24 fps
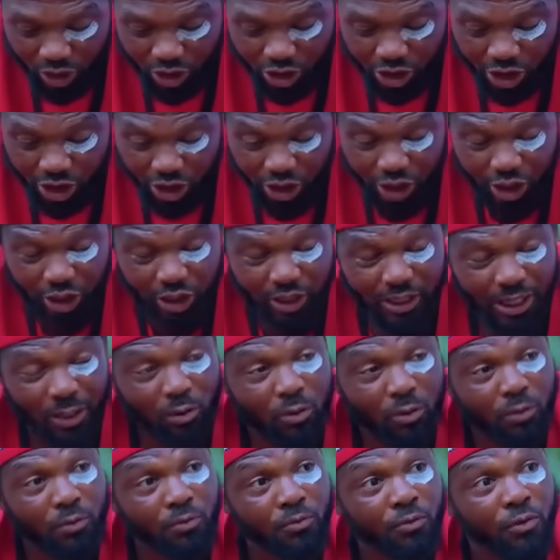The only
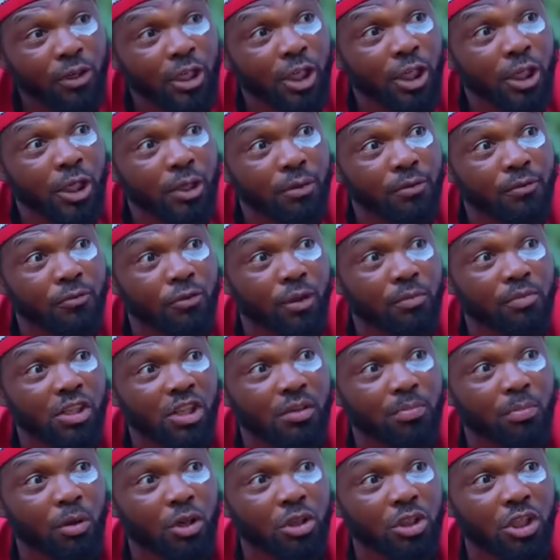thing that will free him
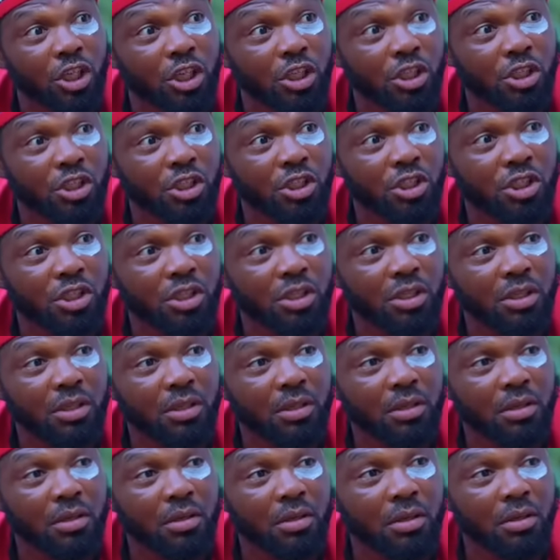from this
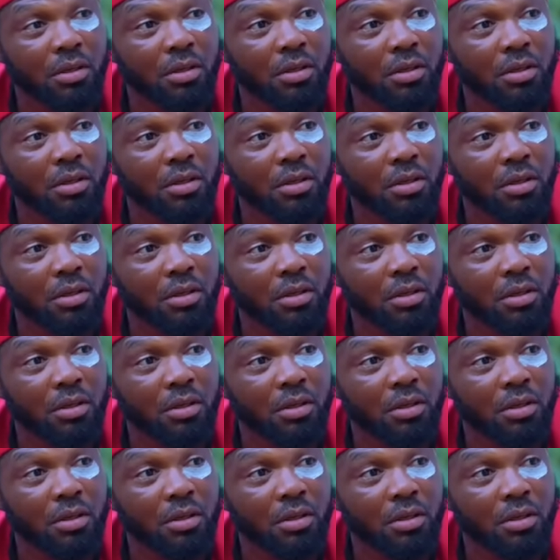bondage